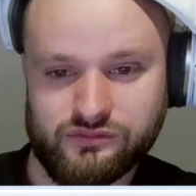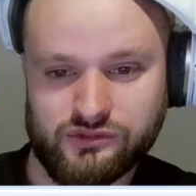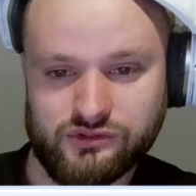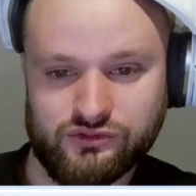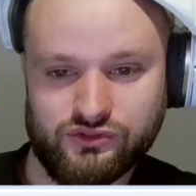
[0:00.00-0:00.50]

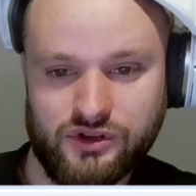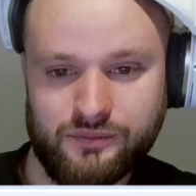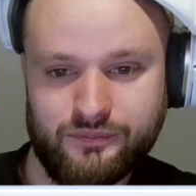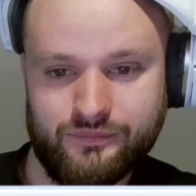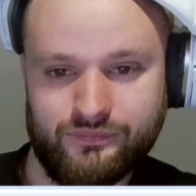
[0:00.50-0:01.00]
Goes up.
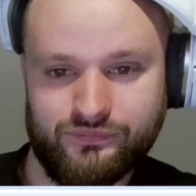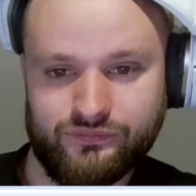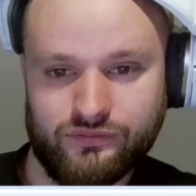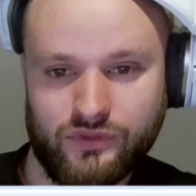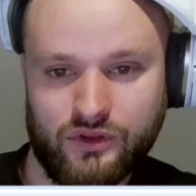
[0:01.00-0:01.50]

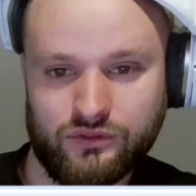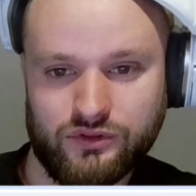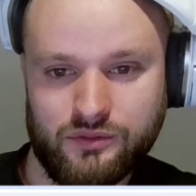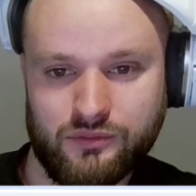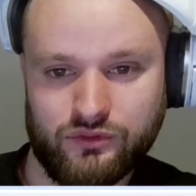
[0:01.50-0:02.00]
Goes
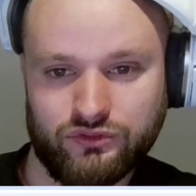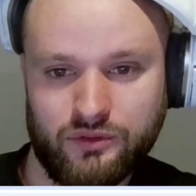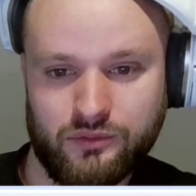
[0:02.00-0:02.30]
up, goes up,